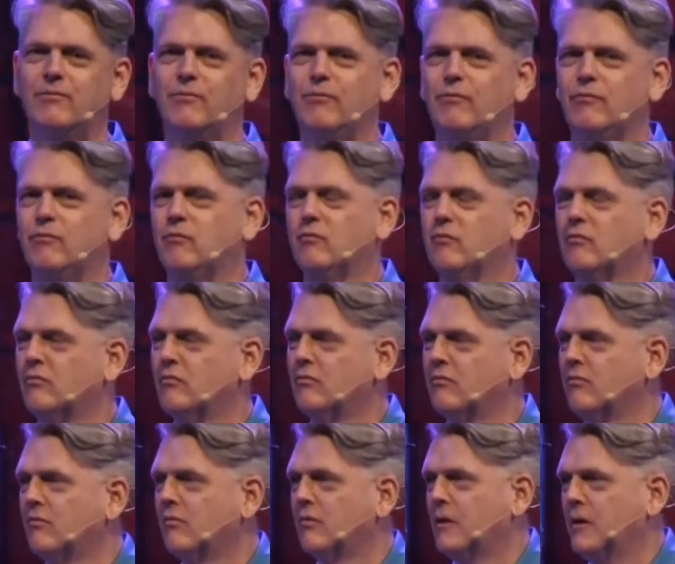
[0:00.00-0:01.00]

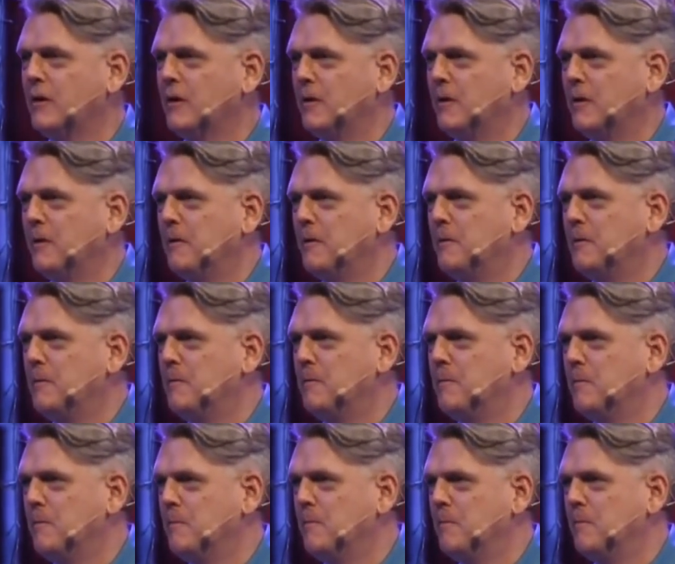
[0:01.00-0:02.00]

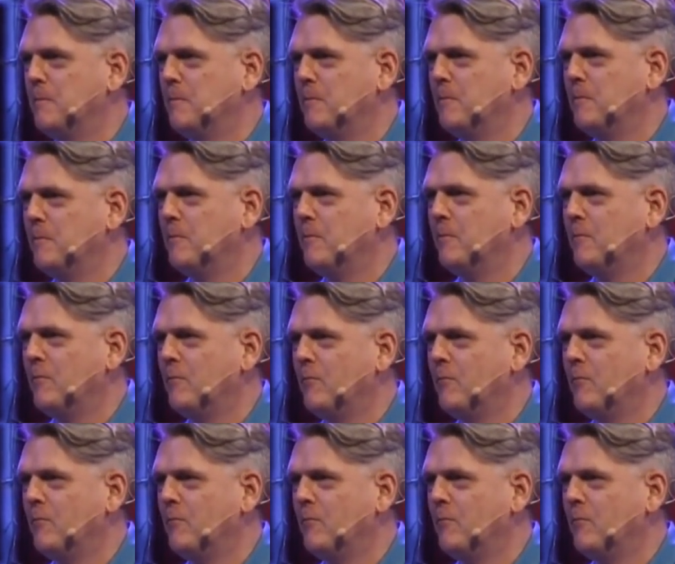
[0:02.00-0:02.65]
No one is speaking in this clip.